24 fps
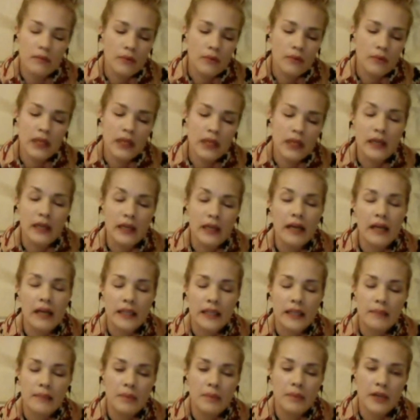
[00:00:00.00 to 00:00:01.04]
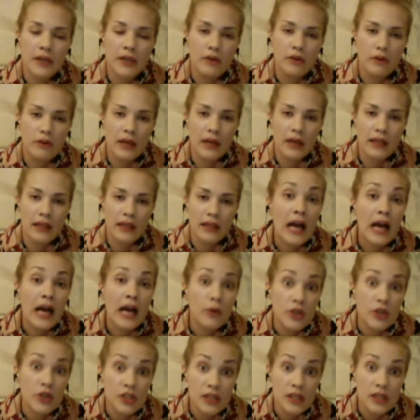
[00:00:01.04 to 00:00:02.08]
really clearly better at
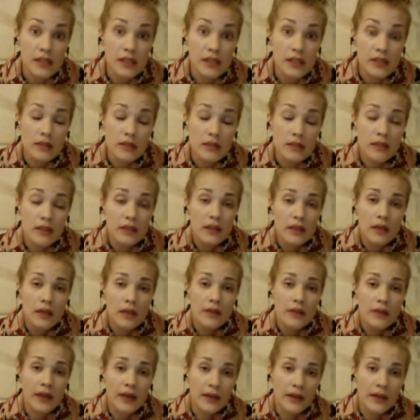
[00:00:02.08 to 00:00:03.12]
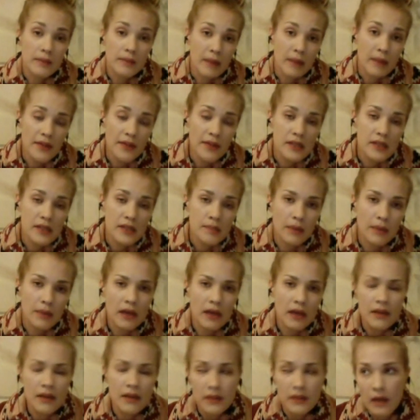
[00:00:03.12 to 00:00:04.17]
languages than maths, but
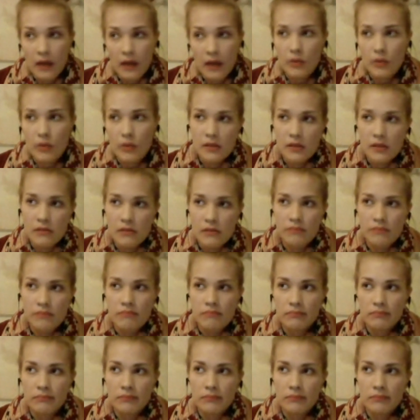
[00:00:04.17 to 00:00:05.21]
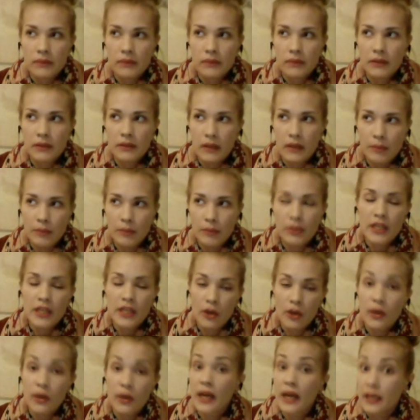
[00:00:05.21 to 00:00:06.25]
I think I was pretty
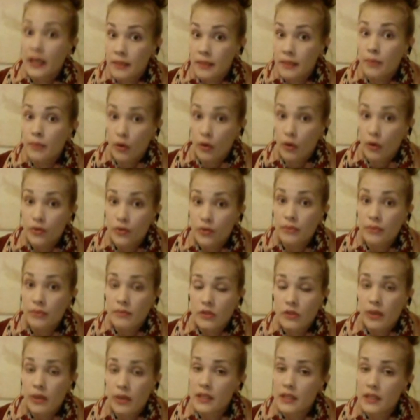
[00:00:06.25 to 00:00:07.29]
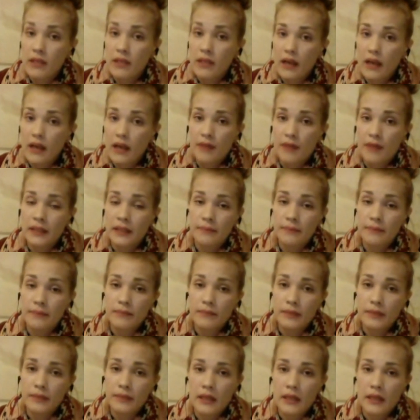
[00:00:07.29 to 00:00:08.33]
okay in both. So I didn't have any
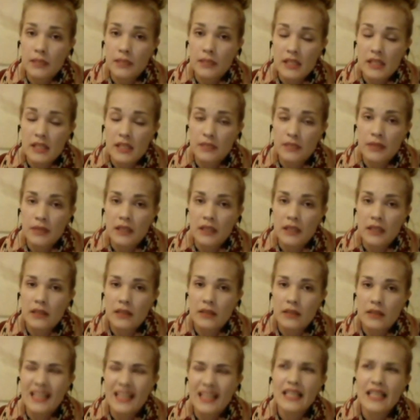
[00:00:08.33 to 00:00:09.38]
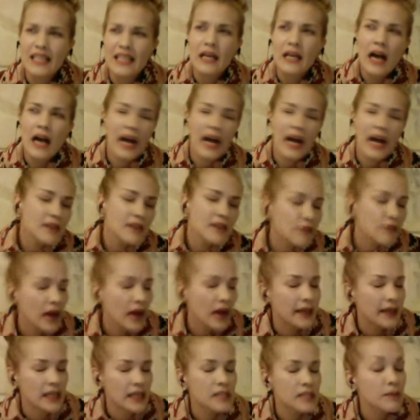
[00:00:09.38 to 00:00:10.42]
specific. I have never
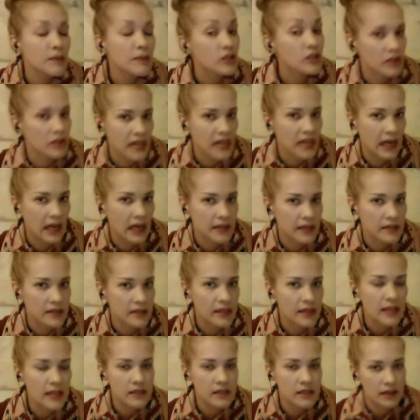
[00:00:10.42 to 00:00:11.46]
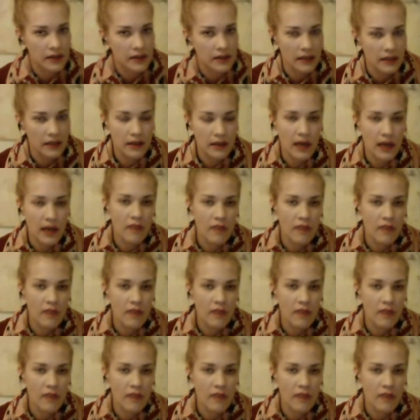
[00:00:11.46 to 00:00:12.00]
had any special talents. That's the thing. I